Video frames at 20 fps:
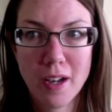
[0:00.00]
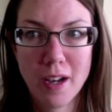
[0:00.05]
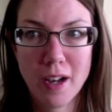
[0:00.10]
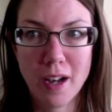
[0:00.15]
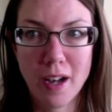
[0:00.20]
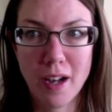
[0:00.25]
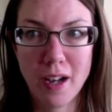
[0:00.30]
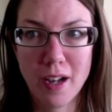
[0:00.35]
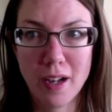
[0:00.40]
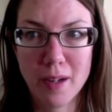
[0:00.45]

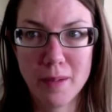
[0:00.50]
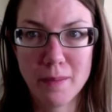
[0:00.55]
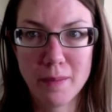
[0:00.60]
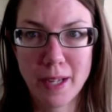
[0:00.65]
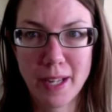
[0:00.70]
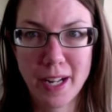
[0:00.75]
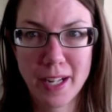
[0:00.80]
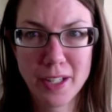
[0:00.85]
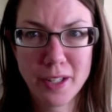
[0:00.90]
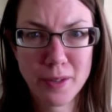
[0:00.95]

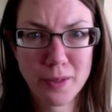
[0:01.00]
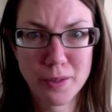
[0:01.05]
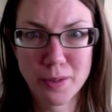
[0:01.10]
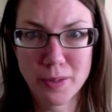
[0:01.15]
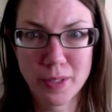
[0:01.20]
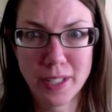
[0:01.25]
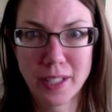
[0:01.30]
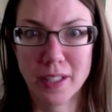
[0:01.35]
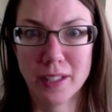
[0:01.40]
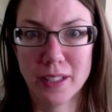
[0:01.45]
And I don't
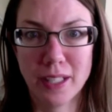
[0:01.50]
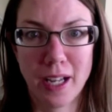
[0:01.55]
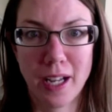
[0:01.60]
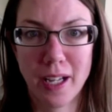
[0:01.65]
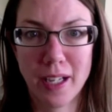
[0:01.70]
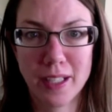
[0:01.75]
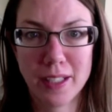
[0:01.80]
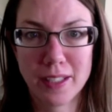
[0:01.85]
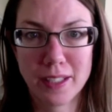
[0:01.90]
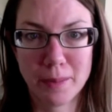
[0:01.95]
drink a
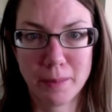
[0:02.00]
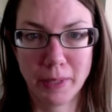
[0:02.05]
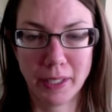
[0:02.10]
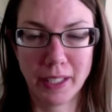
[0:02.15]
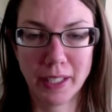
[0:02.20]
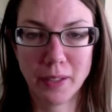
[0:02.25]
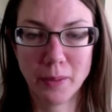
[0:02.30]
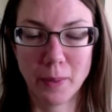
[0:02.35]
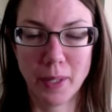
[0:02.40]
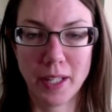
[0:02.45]
lot to
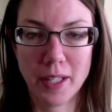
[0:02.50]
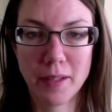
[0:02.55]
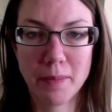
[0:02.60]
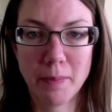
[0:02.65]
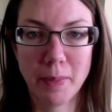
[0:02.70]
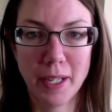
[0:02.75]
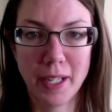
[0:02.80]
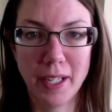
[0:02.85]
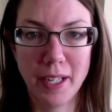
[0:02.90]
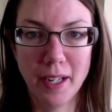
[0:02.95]
begin with,
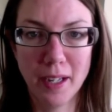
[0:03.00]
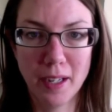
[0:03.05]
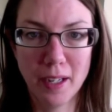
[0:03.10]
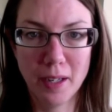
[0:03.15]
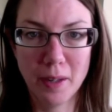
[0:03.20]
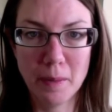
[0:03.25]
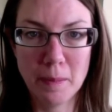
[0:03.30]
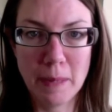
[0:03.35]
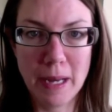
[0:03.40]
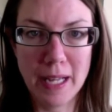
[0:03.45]
but
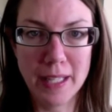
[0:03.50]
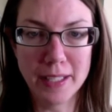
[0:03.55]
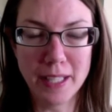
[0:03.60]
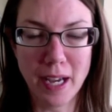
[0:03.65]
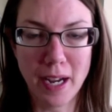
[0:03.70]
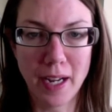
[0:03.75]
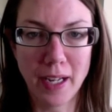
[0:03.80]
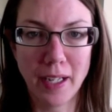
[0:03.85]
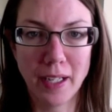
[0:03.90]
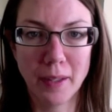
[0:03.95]
as
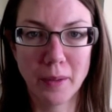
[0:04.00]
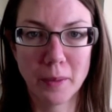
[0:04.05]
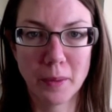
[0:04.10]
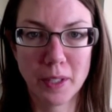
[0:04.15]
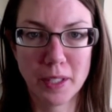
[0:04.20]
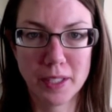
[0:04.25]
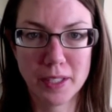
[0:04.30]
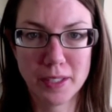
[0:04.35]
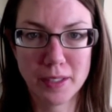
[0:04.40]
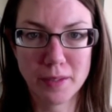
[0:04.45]
I
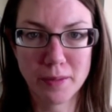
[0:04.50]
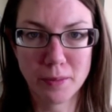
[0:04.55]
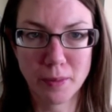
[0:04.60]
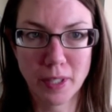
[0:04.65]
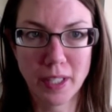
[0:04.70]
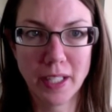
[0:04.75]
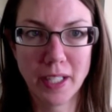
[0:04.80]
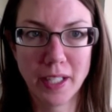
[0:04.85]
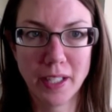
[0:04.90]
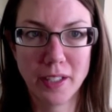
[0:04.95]
was
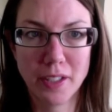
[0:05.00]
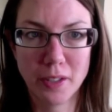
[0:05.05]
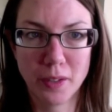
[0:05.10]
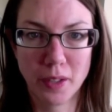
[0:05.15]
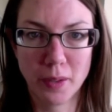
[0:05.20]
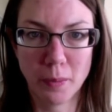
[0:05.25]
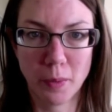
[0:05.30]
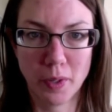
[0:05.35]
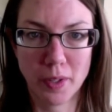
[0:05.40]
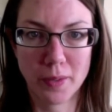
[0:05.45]
reading and
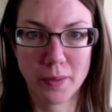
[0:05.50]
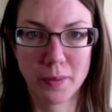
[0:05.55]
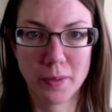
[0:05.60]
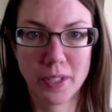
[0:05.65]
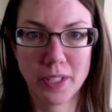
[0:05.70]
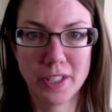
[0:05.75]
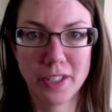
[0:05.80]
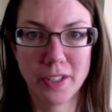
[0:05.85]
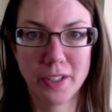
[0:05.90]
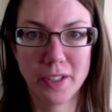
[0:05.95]
doing more
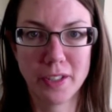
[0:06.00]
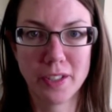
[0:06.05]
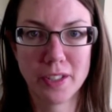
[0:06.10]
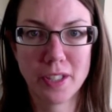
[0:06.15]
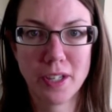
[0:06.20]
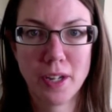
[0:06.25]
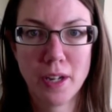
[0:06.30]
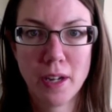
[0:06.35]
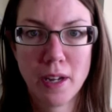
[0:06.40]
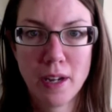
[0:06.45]
research,
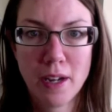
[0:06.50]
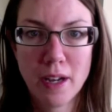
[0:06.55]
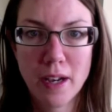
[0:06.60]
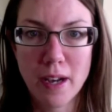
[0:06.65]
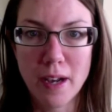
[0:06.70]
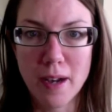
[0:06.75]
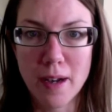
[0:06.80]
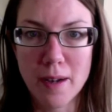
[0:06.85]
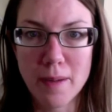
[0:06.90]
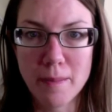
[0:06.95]

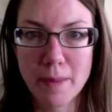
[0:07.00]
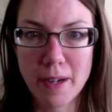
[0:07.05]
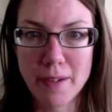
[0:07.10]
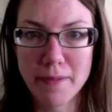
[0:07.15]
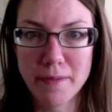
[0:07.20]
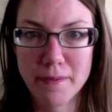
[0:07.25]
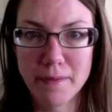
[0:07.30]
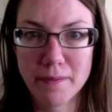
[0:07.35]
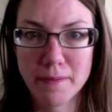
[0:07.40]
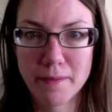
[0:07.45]

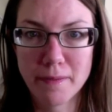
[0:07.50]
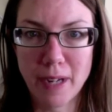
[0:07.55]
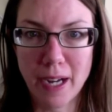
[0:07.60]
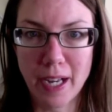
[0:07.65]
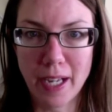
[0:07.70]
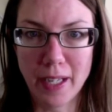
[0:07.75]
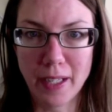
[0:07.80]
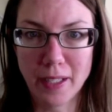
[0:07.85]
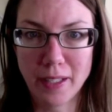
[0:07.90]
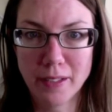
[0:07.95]

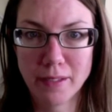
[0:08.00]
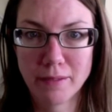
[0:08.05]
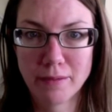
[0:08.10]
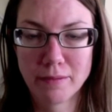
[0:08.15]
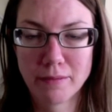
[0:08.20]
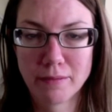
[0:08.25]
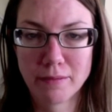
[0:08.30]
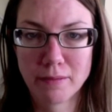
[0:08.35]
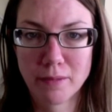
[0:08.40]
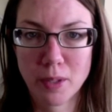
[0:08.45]
I
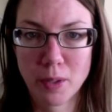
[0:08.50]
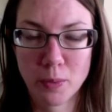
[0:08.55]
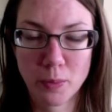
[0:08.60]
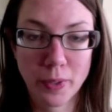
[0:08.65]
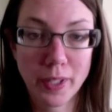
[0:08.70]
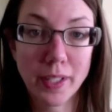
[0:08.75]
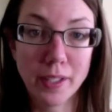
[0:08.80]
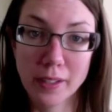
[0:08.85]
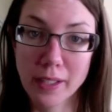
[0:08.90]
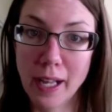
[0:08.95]

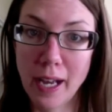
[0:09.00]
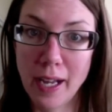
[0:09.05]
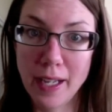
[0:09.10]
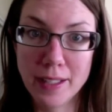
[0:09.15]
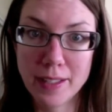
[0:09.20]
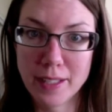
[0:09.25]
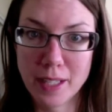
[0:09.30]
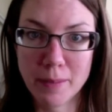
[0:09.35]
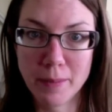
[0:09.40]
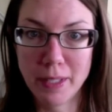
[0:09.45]

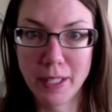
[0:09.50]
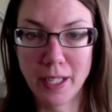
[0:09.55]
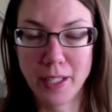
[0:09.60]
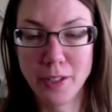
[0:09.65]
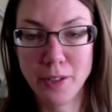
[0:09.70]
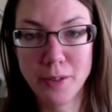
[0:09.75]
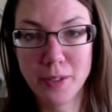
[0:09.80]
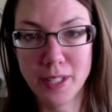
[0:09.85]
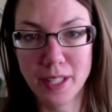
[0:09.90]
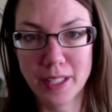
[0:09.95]
realized, I mean I
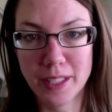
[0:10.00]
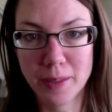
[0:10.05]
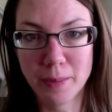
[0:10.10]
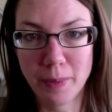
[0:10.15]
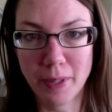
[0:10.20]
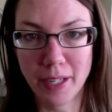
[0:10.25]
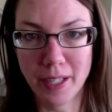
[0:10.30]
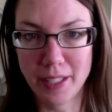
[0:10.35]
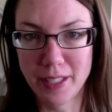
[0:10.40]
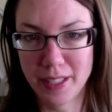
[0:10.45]
knew this,
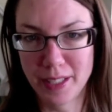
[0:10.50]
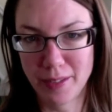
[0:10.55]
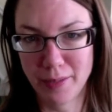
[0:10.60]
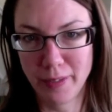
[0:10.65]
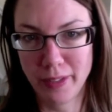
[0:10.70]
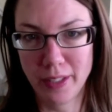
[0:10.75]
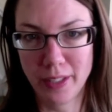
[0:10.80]
but I didn't